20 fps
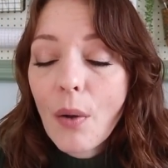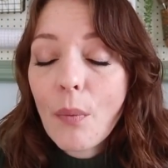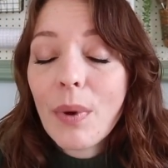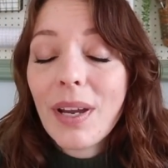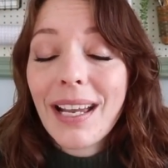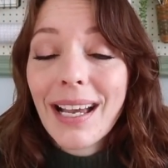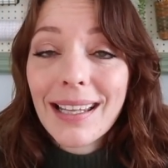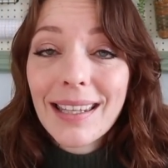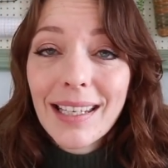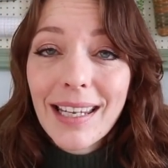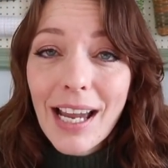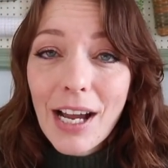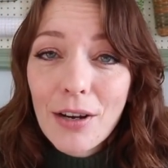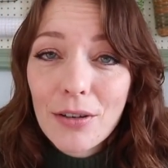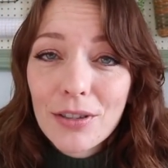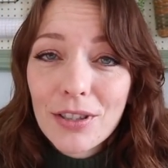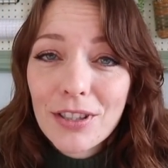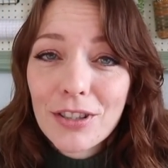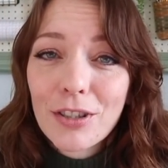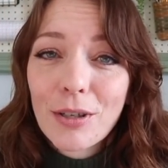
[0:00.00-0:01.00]
we got the
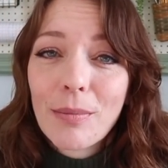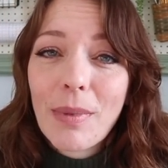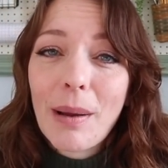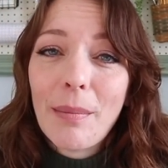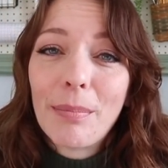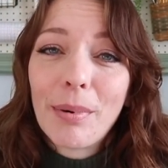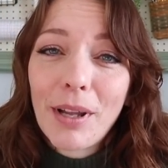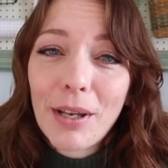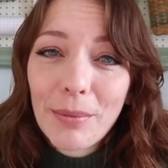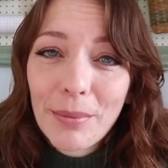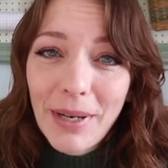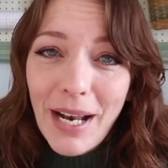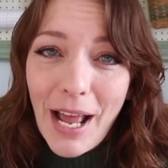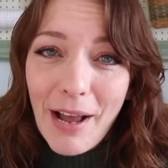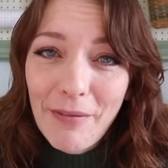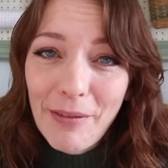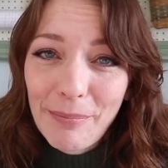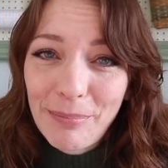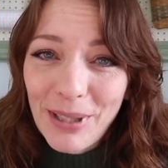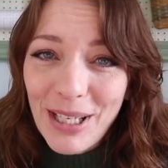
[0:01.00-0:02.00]
couch so my brother would
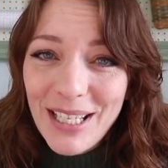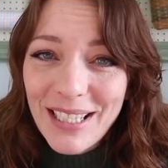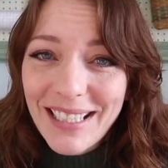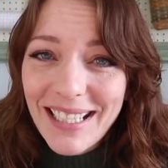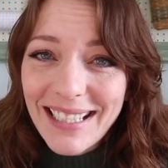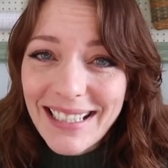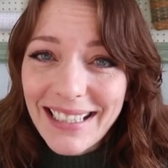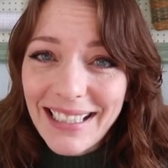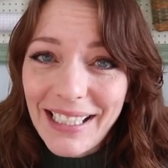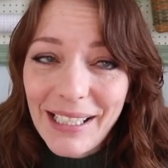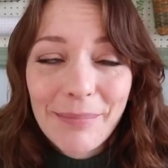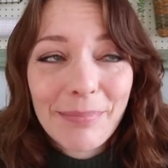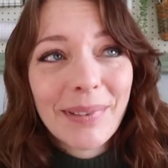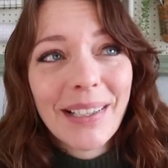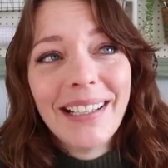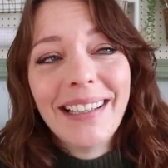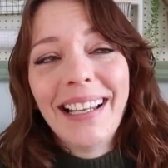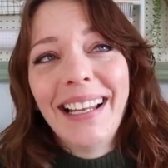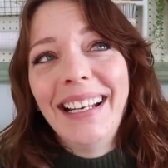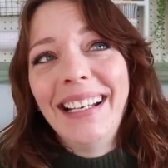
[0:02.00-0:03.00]
have a place to sleep,
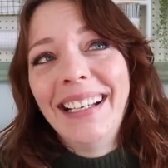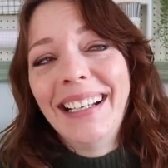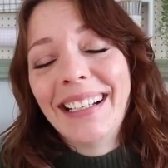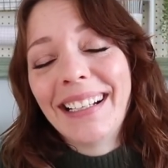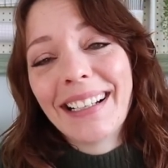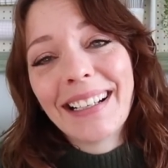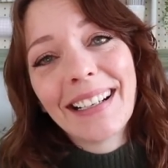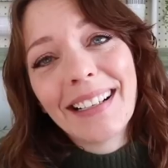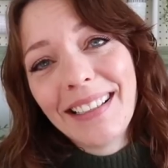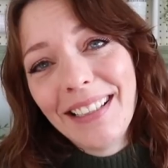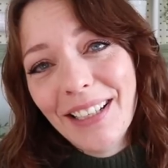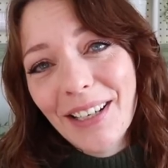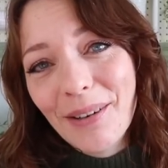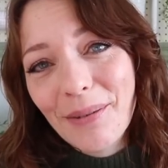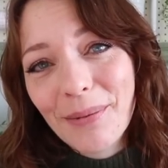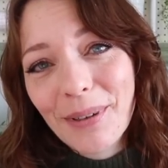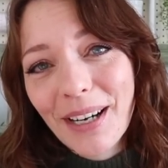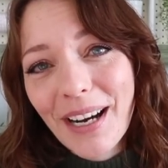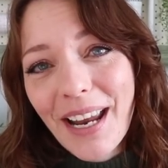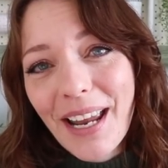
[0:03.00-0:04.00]
and then he, you know,
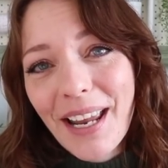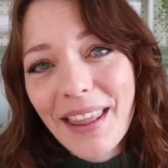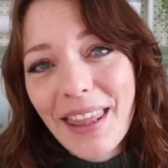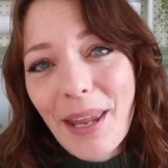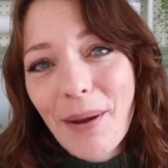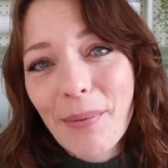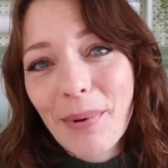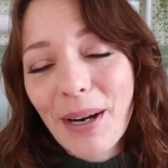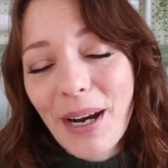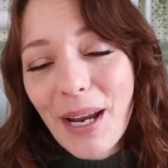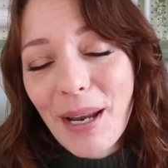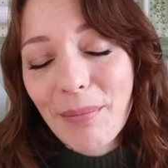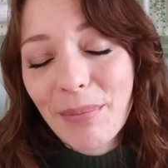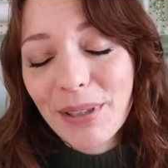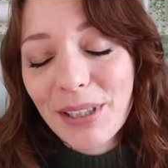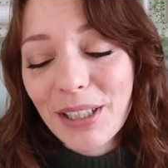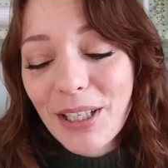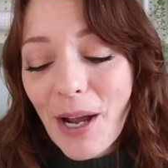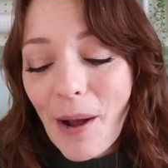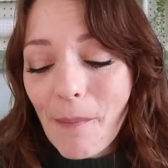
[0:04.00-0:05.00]
weren't they weren't able
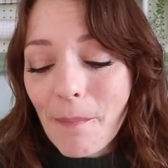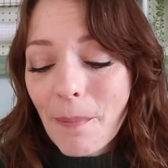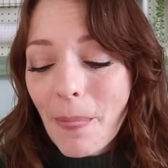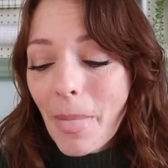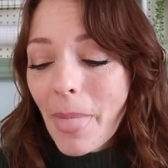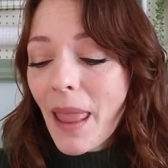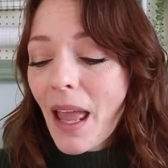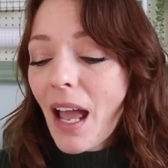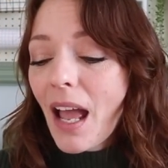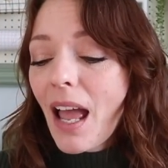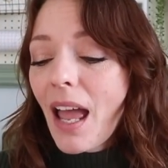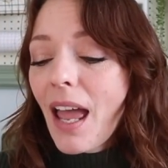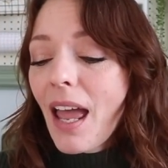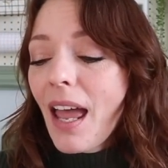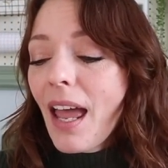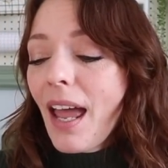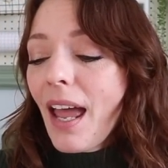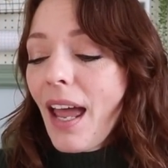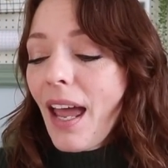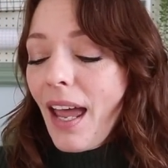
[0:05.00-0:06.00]
to come.
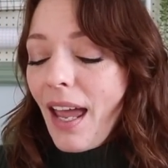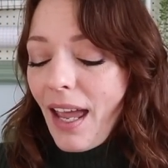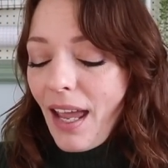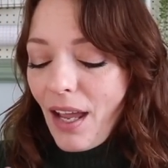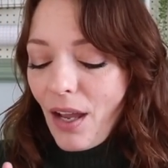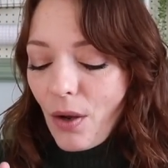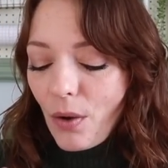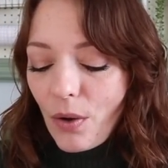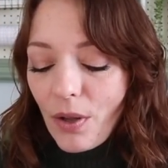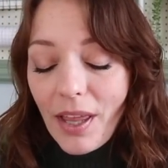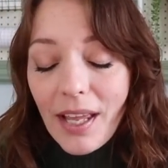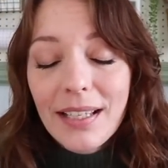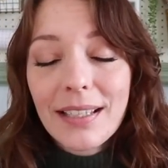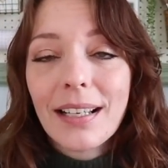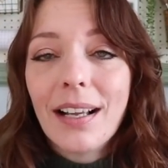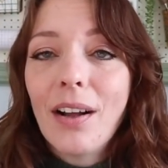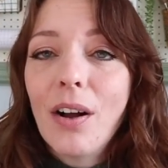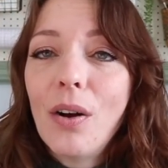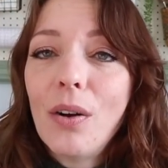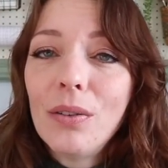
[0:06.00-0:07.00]
That's a
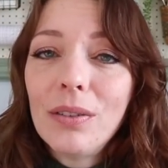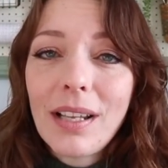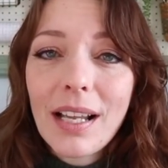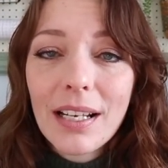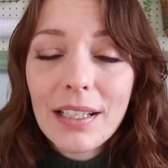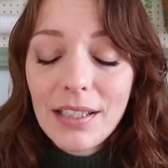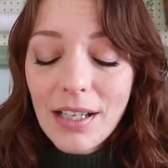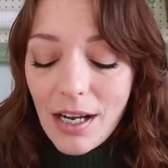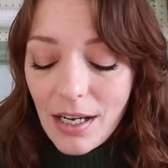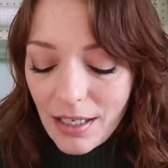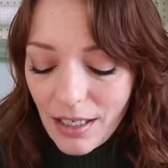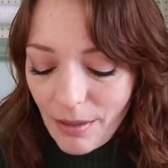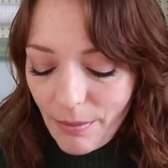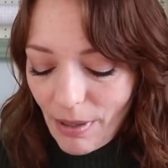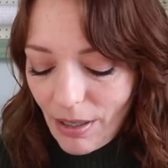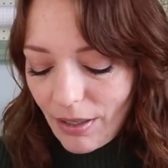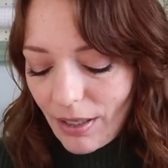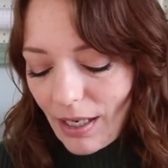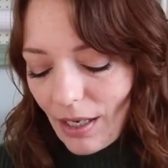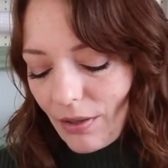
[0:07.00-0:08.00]
whole lot of talking
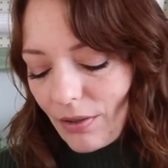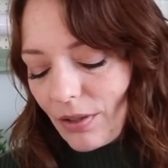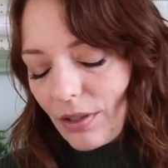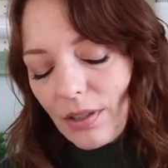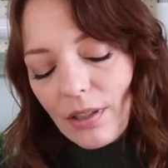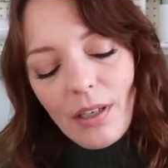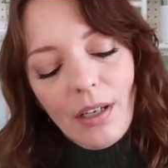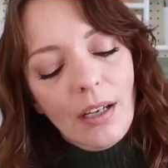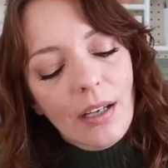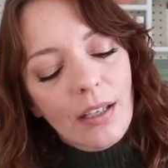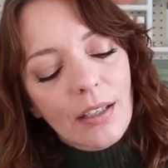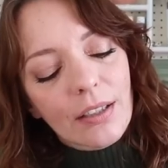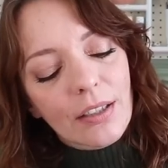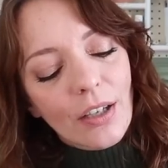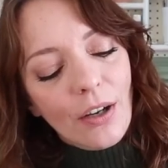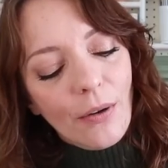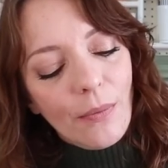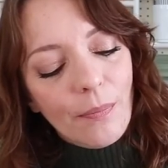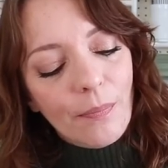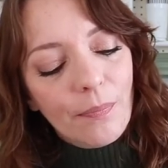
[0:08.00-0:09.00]
about a couch.
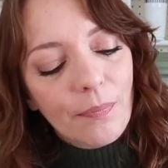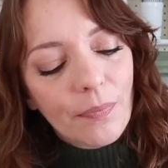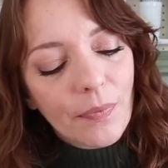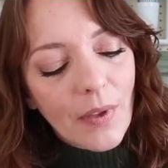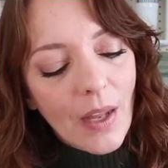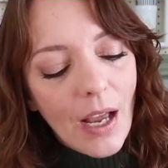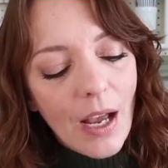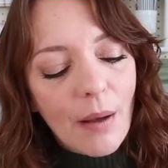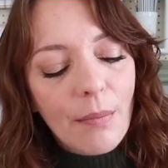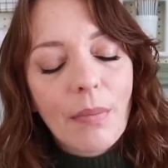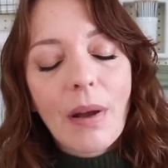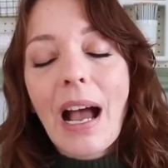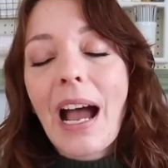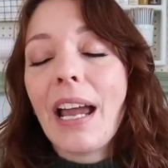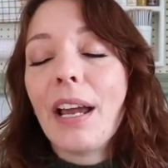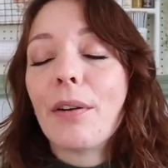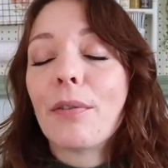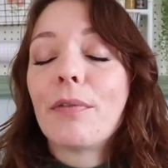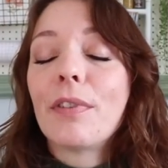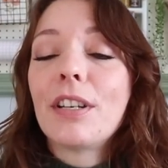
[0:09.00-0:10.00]
So um,
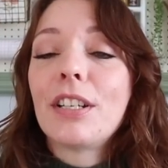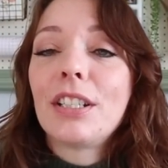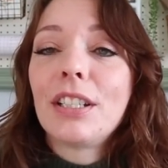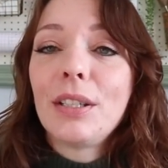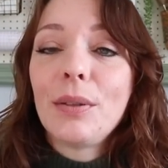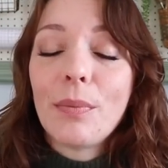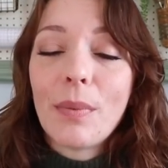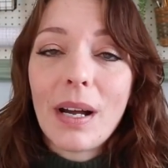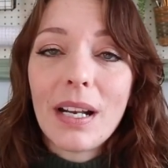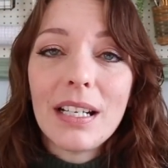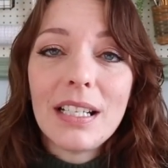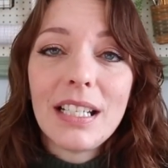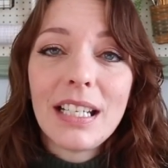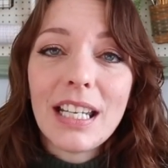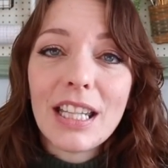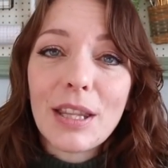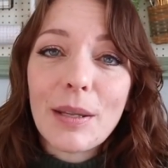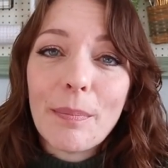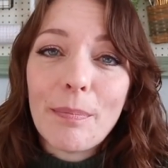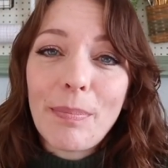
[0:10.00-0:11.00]
I originally wanted to
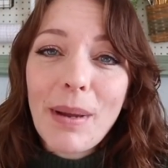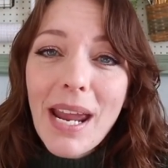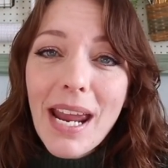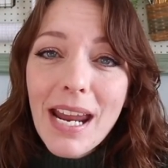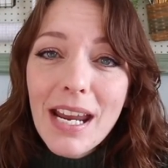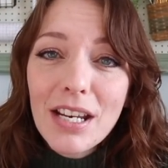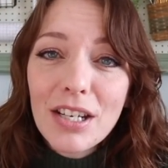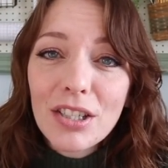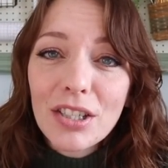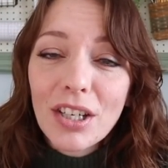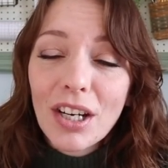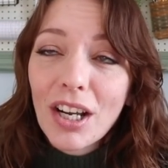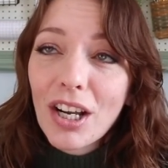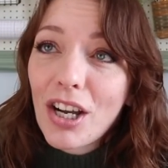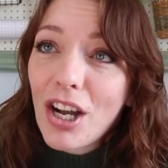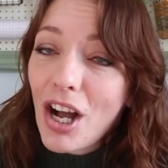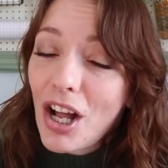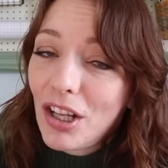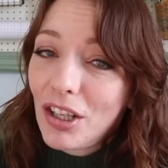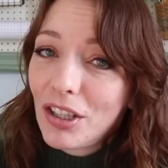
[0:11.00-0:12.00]
get the beige
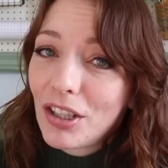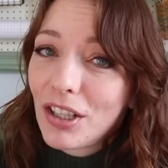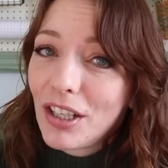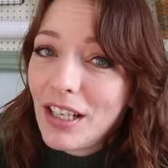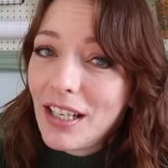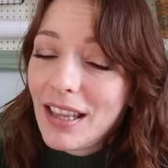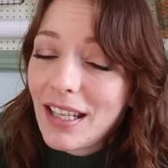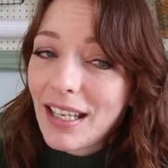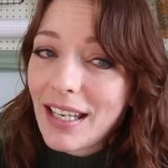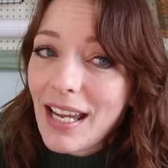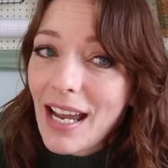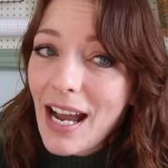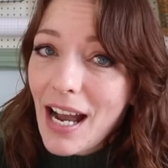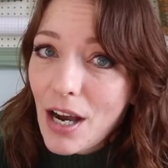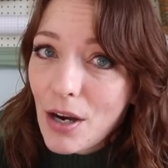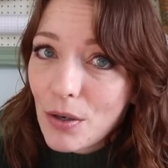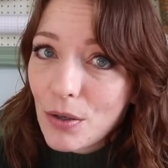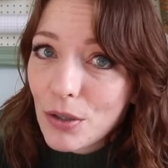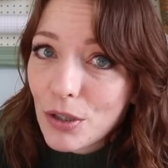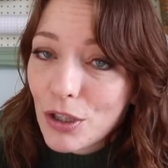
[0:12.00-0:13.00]
color in the
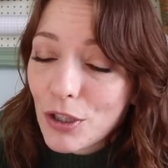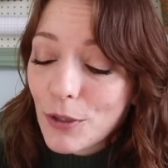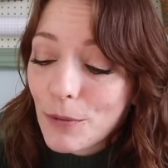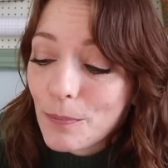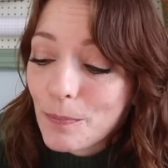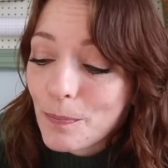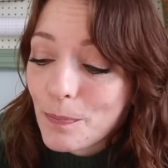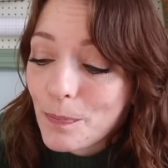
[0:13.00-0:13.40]
couch